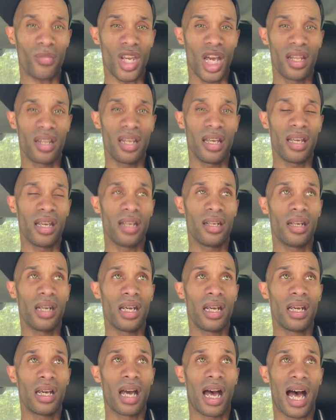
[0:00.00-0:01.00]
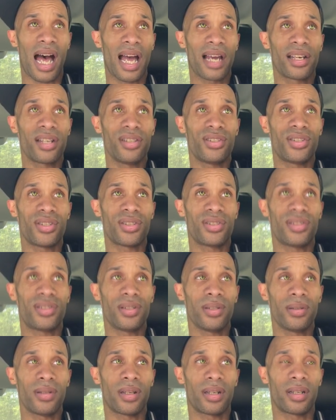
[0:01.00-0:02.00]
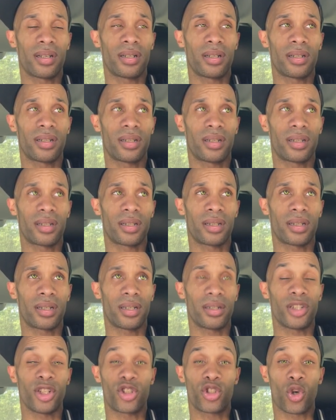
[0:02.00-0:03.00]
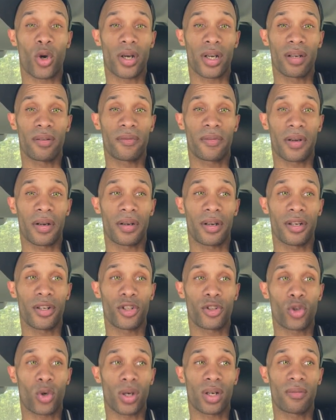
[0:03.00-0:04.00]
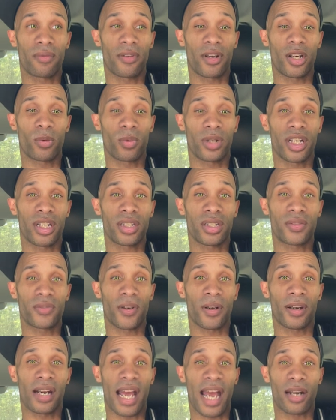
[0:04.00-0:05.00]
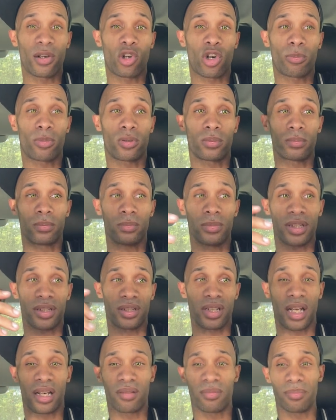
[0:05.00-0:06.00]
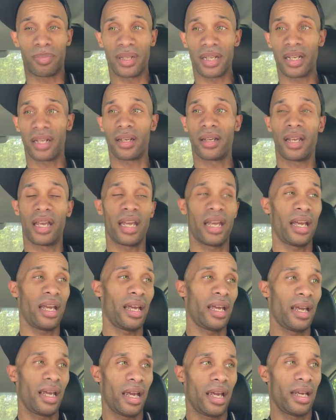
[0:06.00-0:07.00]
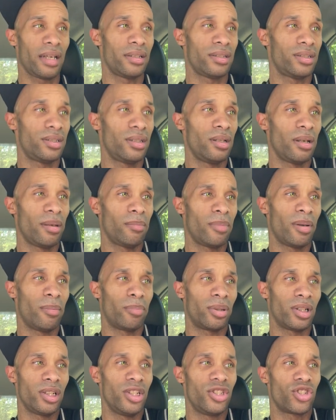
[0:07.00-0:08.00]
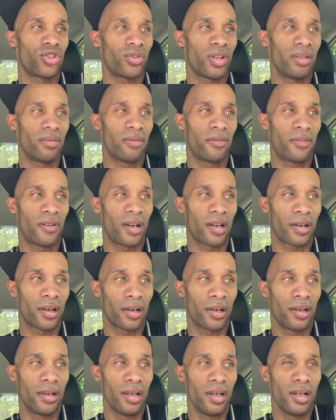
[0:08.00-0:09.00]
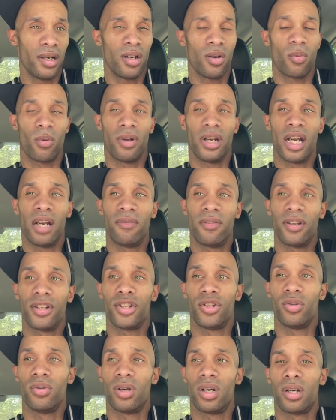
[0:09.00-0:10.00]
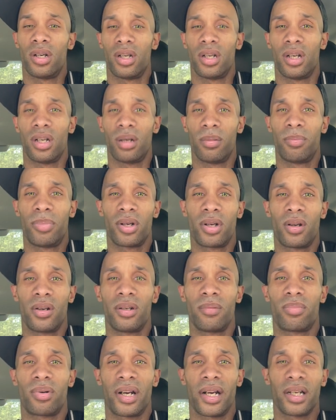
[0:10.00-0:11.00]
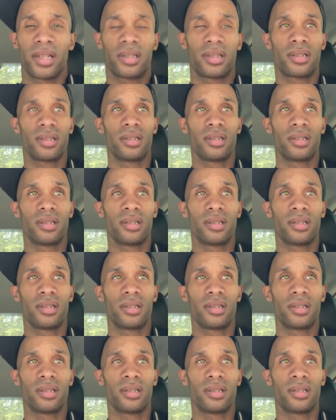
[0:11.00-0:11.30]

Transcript: then I could just do the torque converter. The torque converter will get this fucker to act normal instead of being a belligerent fucker whenever you put on the brakes,